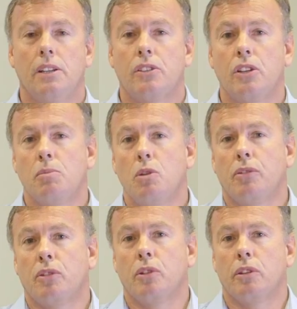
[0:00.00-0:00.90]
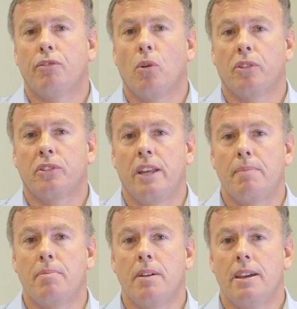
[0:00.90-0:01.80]
So you move through to the 4th
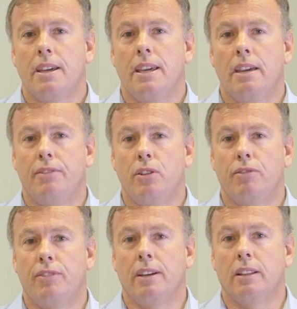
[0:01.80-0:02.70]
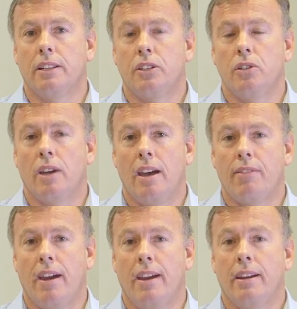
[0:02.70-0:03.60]
step if you feel that you have
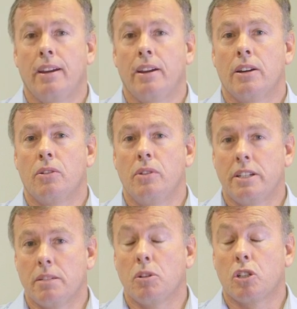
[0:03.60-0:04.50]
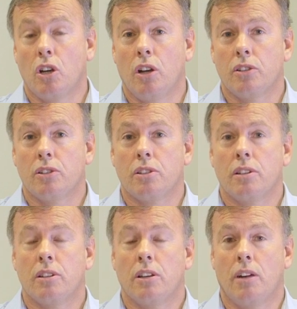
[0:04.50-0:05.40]
a reasonable chance
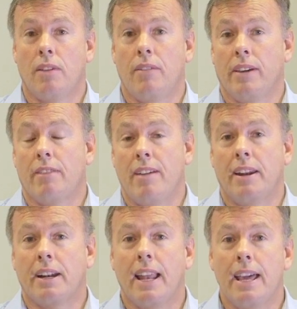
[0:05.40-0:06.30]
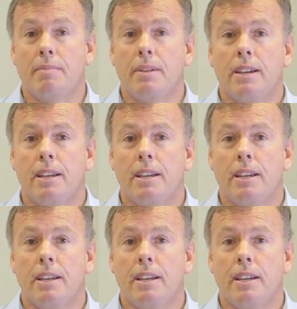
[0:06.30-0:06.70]
of having a valid claim,